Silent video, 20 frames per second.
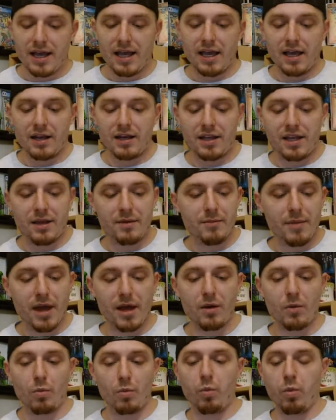And he
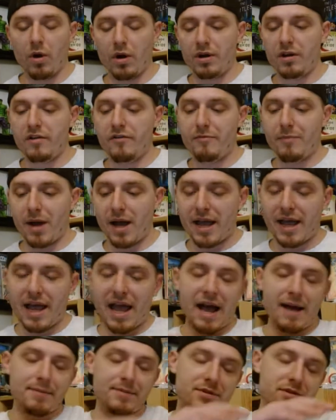met one of my
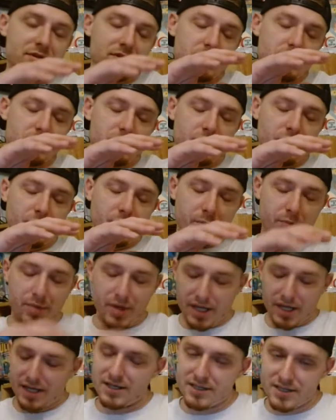absolute
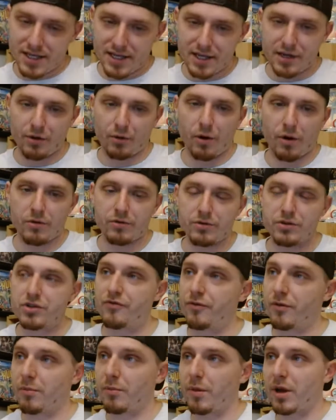biggest
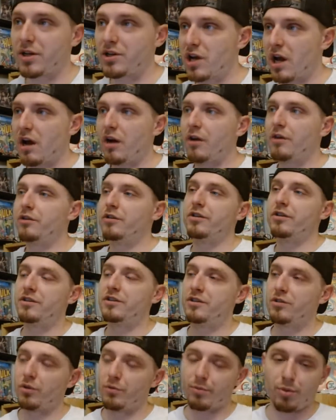heroes from my
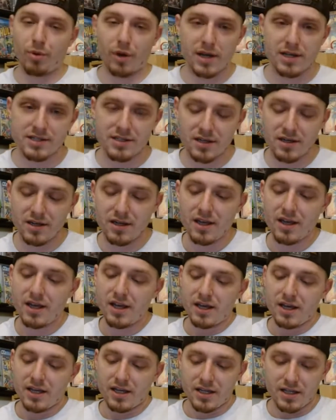childhood till present.
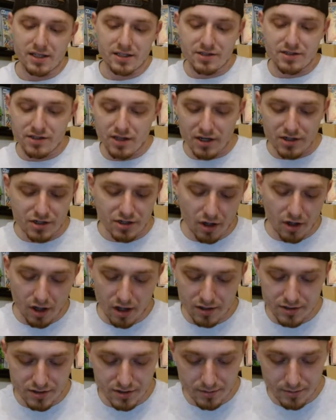He's such an
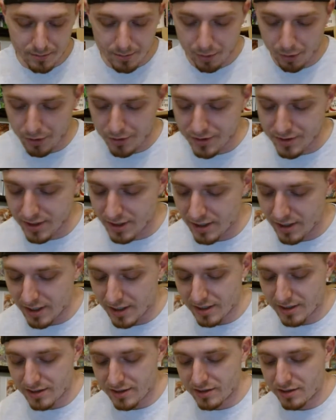awesome person.
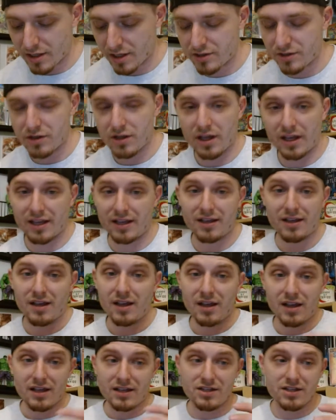He's such a, like,
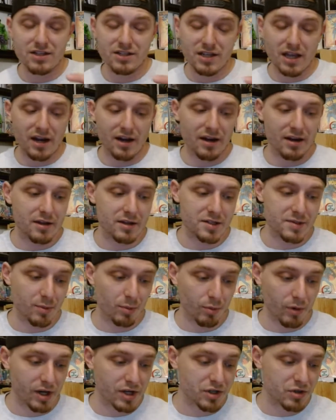just got an
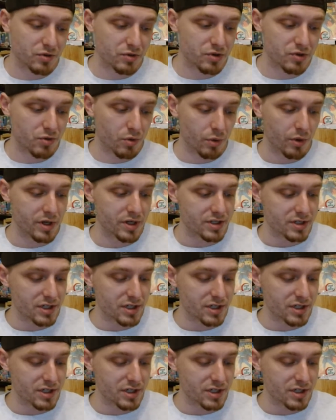inspirational story.